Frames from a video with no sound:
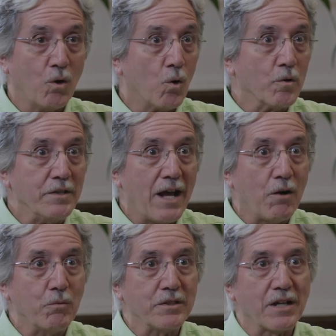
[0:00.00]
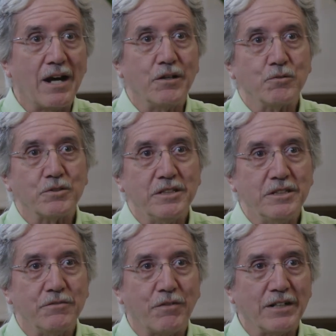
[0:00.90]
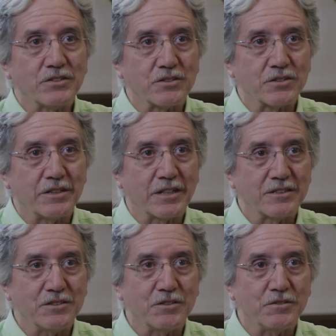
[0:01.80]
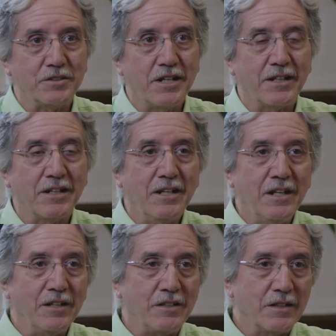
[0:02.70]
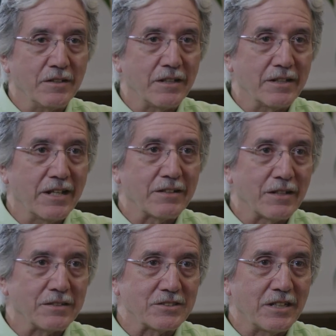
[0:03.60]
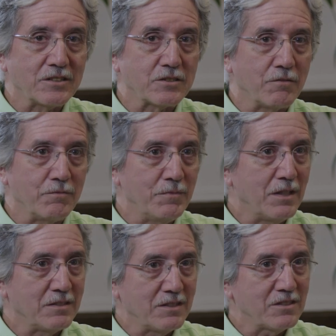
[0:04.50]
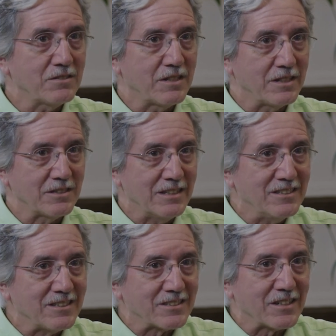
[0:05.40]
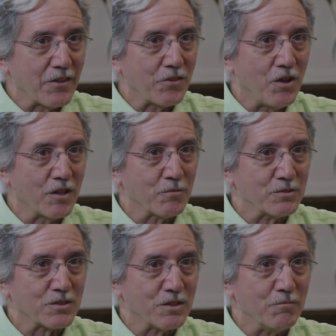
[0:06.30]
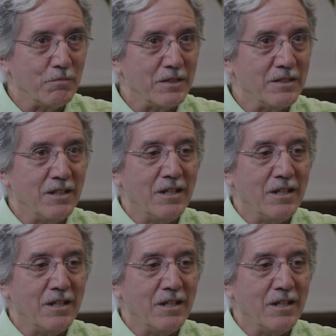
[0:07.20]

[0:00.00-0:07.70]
or now with IoT devices connecting to your net, they, they get a sense of, man, this isn't as easy as I thought it was going to be.